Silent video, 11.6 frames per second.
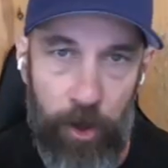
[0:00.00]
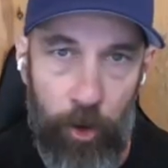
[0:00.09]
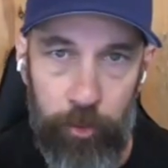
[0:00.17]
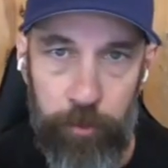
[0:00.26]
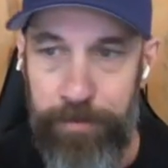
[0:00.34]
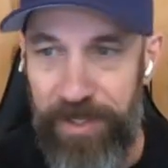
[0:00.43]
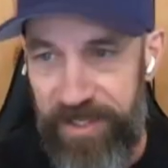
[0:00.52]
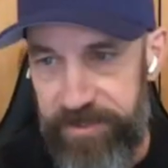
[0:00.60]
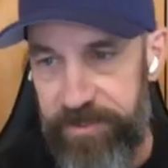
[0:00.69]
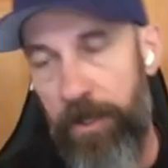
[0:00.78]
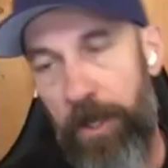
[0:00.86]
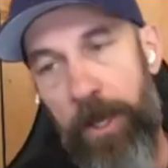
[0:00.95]
own
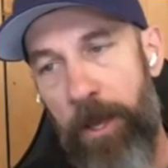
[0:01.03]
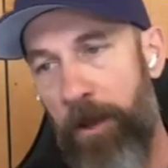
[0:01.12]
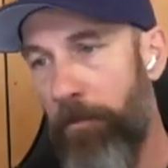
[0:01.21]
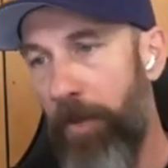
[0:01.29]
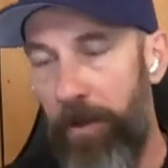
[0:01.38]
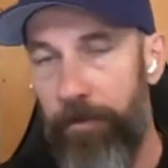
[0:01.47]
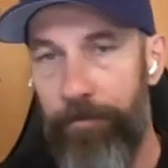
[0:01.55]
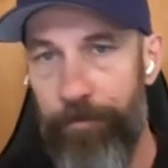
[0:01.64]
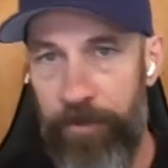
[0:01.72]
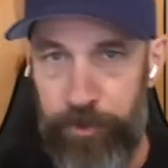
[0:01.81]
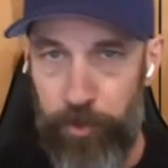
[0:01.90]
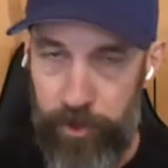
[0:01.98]
beast, but
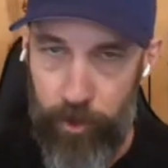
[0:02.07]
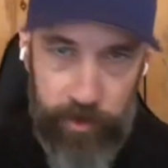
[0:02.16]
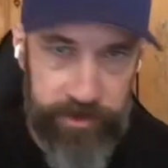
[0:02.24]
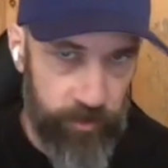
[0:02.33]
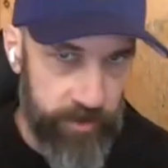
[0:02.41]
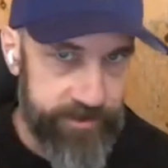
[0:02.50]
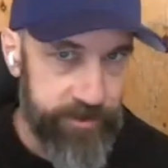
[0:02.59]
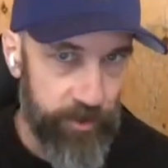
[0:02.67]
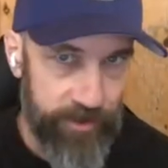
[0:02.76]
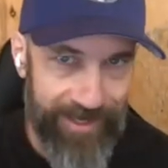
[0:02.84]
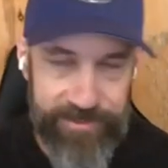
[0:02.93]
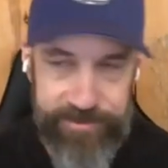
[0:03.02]
there's really no reason why you still
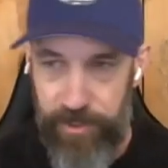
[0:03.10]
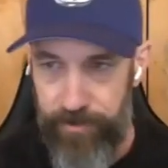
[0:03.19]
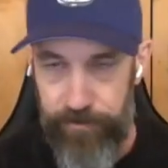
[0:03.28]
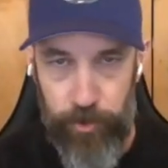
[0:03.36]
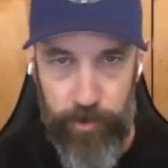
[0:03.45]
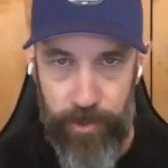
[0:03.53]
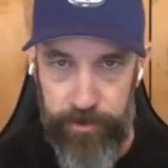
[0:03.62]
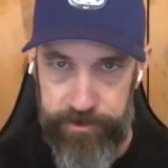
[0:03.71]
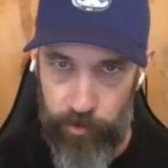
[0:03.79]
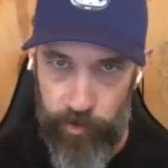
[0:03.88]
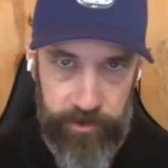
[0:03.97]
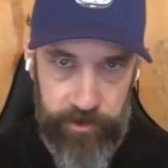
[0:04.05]
can't study for 20 hours
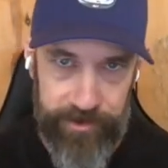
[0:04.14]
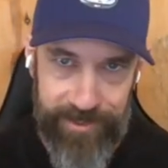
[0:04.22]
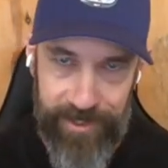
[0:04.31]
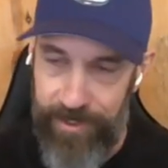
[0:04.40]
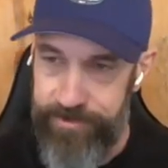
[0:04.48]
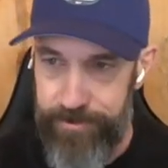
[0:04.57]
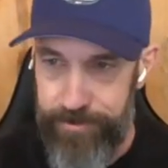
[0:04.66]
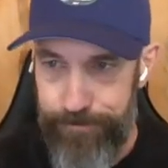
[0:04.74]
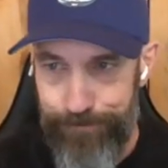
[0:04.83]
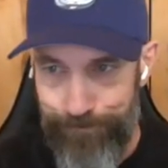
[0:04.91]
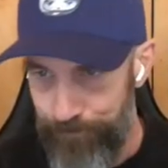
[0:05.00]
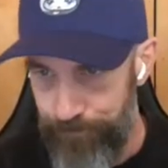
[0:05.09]
a week during tax
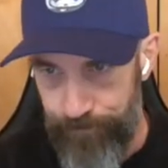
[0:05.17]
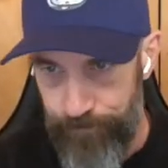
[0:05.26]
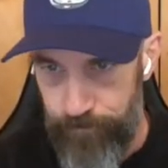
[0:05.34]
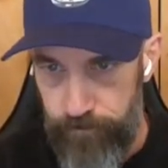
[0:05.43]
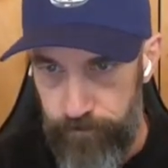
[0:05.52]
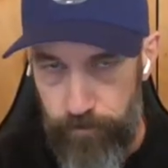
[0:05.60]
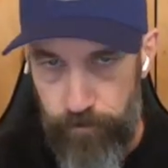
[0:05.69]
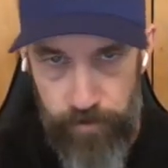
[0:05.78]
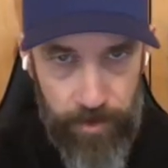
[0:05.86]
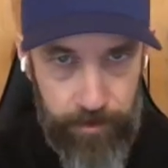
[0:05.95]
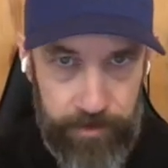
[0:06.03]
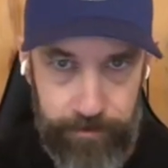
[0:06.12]
season.
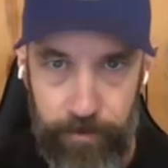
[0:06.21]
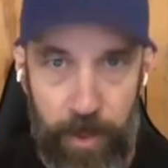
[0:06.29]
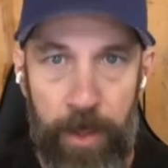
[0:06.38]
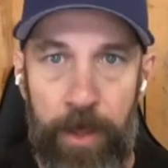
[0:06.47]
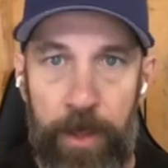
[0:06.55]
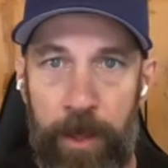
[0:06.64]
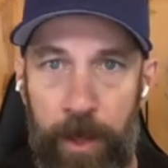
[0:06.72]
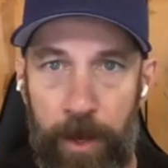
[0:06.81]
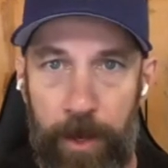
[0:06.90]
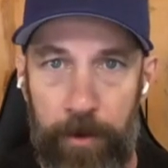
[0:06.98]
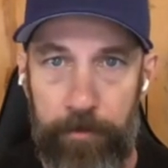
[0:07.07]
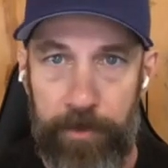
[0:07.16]
I mean,
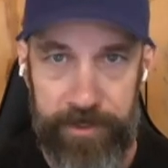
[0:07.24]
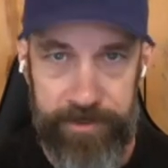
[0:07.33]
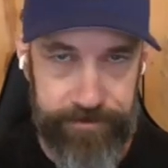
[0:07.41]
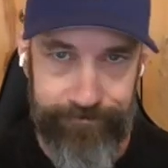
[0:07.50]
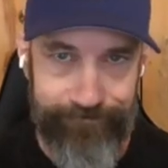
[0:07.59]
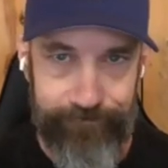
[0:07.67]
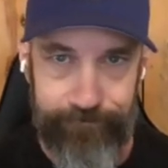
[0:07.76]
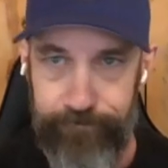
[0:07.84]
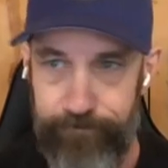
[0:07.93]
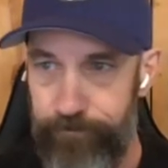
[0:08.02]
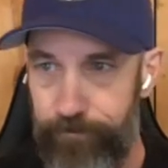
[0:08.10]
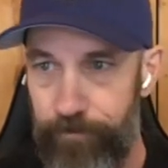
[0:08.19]
because,
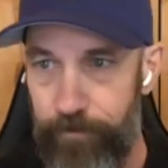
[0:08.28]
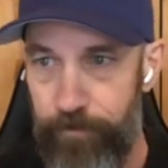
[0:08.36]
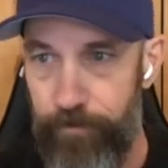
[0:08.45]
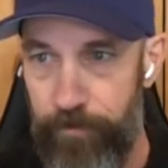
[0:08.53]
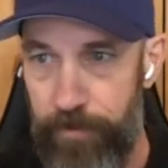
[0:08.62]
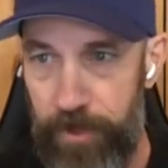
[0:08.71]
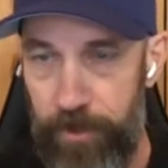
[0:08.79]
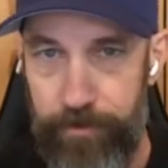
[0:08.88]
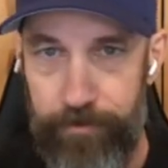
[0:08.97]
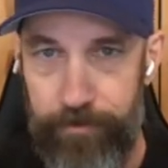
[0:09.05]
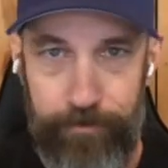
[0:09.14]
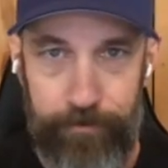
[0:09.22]
you know,
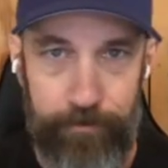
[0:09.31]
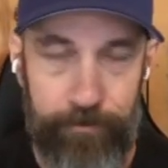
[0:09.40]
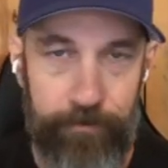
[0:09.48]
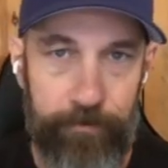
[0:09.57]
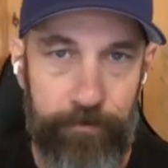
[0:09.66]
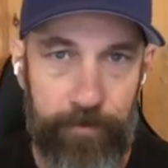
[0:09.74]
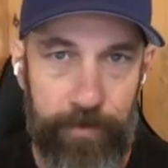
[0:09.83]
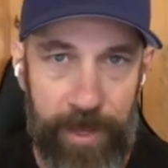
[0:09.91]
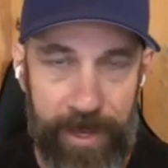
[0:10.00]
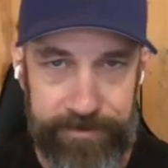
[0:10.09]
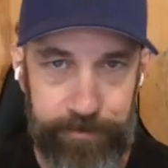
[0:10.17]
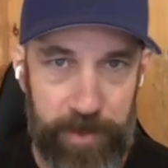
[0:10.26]

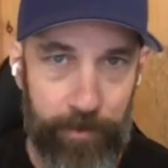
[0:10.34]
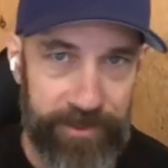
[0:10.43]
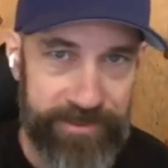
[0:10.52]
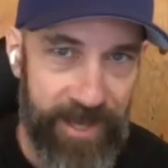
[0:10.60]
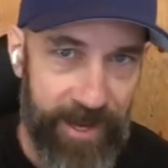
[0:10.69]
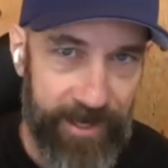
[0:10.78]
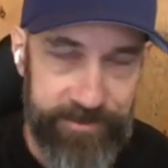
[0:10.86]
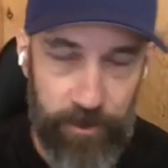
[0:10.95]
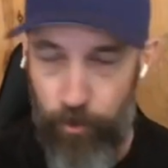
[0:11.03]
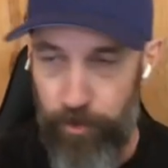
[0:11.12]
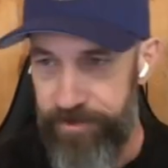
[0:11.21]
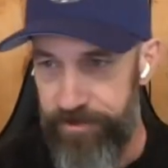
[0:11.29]
as people in tax always